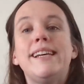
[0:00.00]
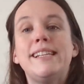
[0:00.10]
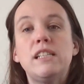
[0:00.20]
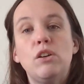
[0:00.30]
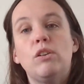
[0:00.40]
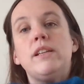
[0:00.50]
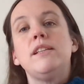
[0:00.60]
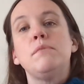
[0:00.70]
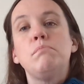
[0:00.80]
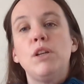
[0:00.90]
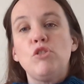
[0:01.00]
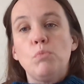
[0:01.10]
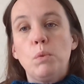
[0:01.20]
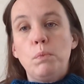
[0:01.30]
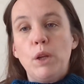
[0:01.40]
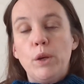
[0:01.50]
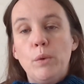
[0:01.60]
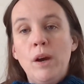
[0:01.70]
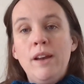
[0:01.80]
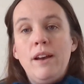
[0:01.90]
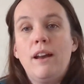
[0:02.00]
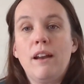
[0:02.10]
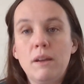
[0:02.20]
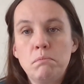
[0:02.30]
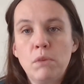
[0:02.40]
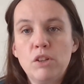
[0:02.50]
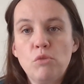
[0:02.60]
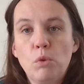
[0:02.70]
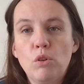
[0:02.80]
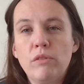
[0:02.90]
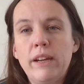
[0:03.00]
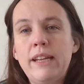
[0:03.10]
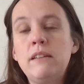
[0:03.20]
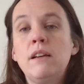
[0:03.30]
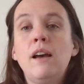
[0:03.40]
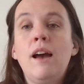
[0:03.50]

It's not, it's much more blue and I'm much more green.